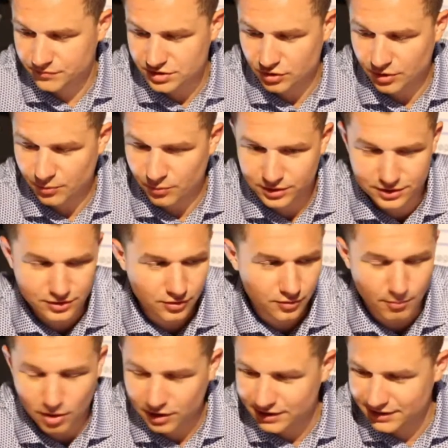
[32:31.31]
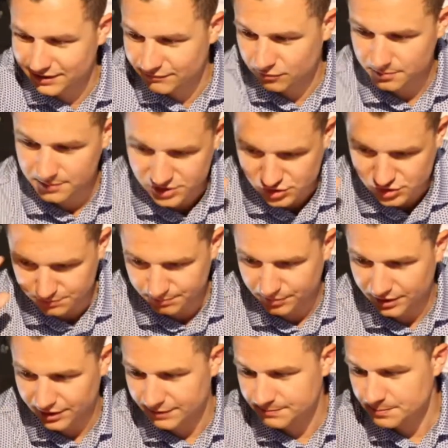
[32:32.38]
So I want to know market information,
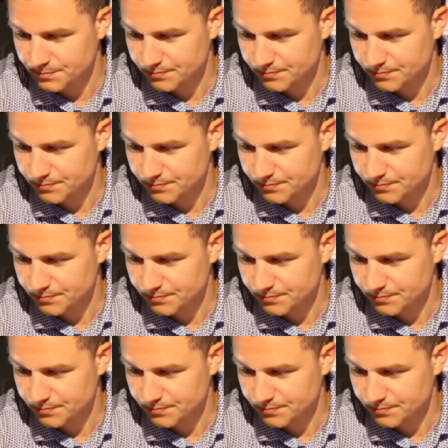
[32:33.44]
but